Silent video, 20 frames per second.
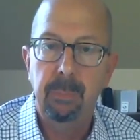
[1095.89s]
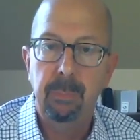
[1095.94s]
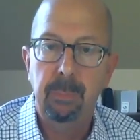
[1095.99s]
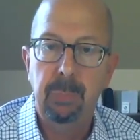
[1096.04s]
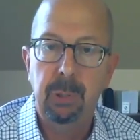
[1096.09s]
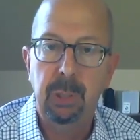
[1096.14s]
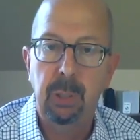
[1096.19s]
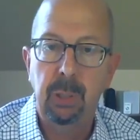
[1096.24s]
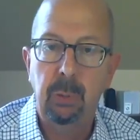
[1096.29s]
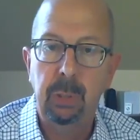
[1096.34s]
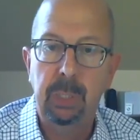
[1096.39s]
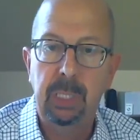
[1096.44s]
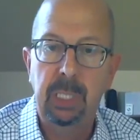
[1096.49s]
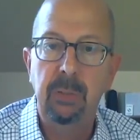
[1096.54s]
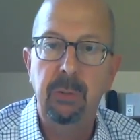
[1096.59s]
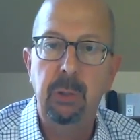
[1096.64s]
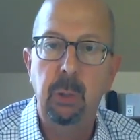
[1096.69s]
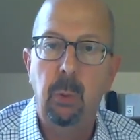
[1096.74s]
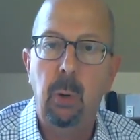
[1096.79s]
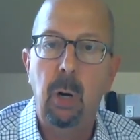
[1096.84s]
So it
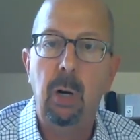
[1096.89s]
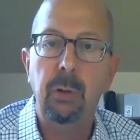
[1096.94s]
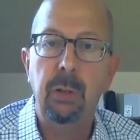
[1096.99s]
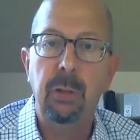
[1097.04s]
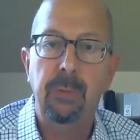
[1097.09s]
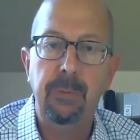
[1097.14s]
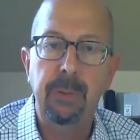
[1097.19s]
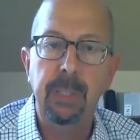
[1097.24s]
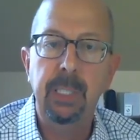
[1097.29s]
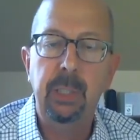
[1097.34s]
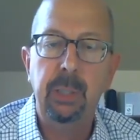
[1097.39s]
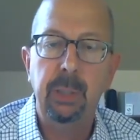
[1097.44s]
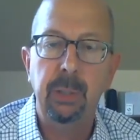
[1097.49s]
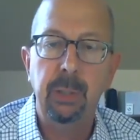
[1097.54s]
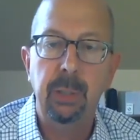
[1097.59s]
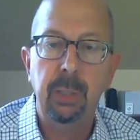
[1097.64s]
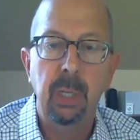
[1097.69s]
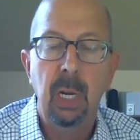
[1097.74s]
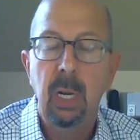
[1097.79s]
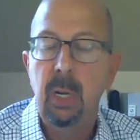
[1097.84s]
gives you all the
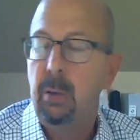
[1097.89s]
features.